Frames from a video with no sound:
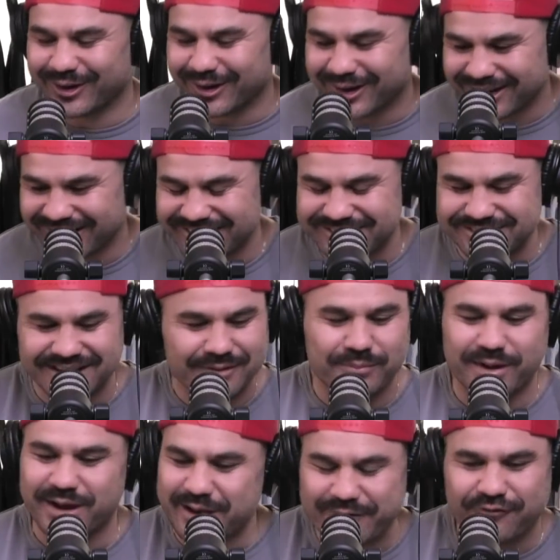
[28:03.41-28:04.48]
the highlights,
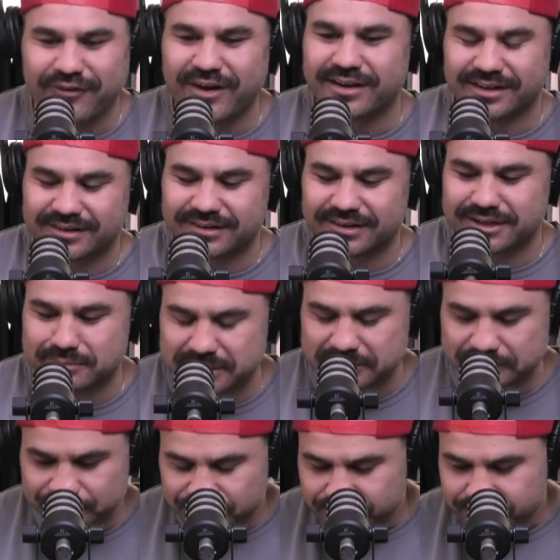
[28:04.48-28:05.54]
but he fucking cleaned
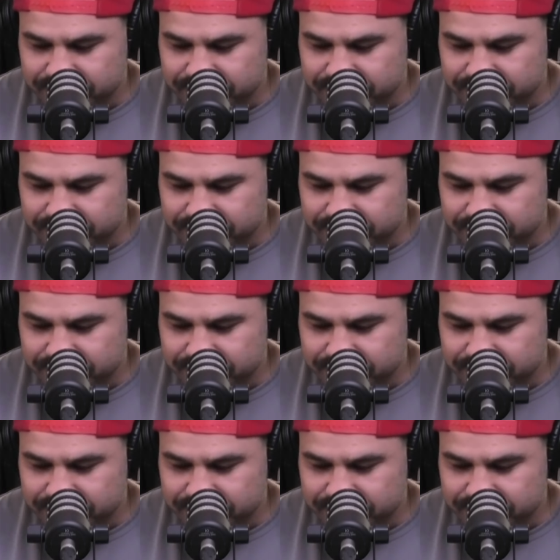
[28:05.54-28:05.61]
me.